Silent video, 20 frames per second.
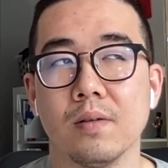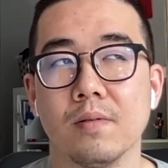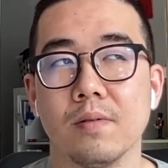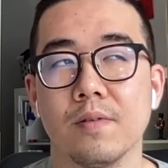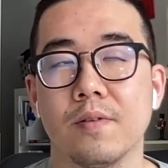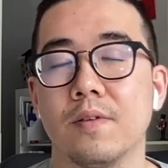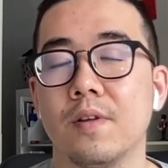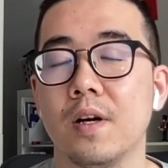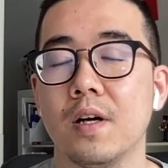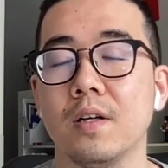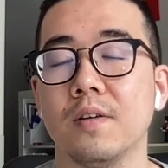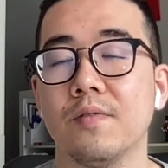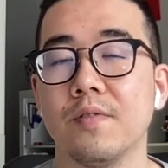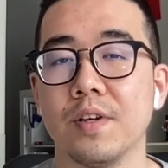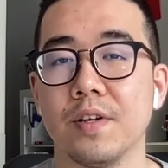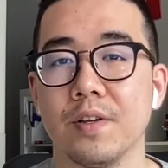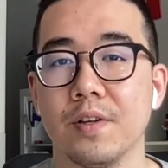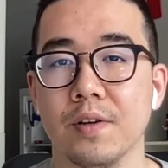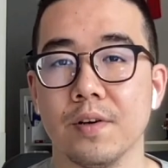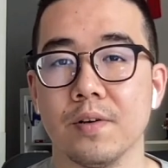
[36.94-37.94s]
third
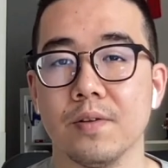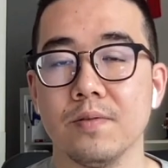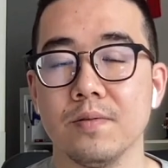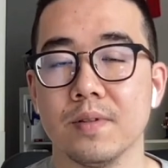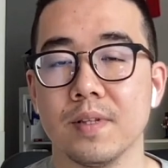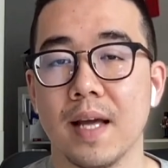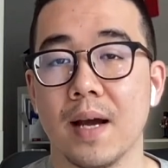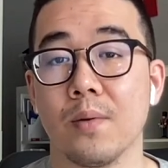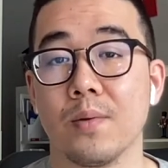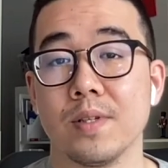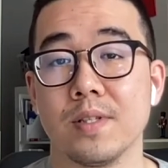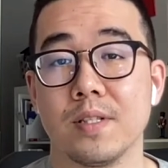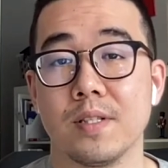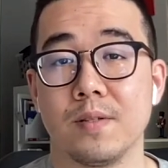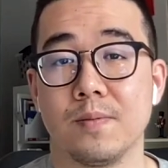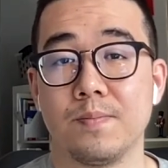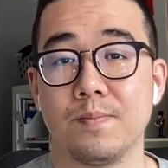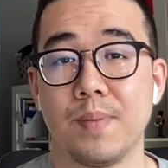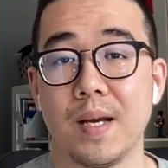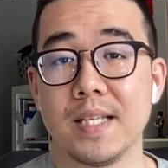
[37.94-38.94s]
video that
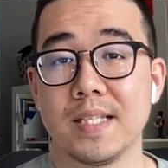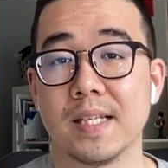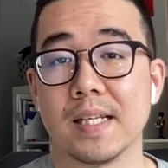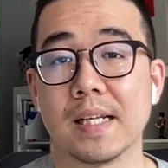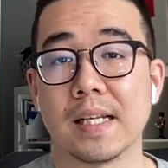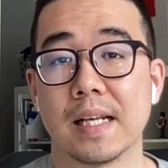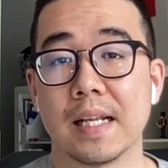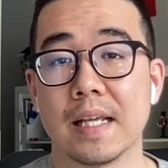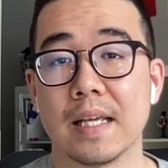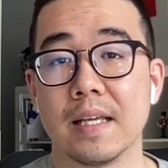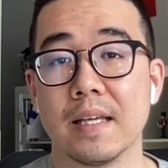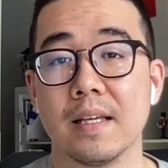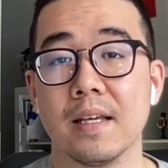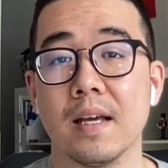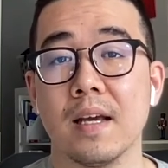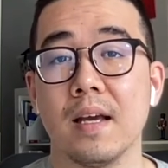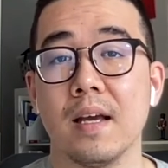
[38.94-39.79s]
was basically